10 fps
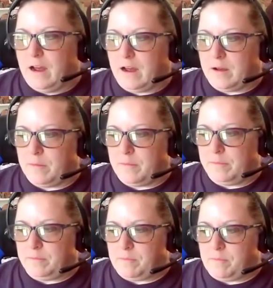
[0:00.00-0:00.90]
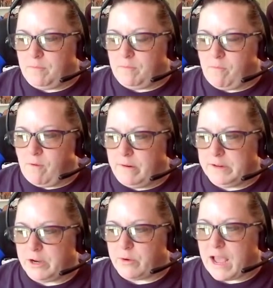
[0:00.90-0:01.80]

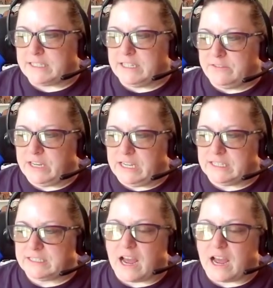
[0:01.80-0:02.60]
activities.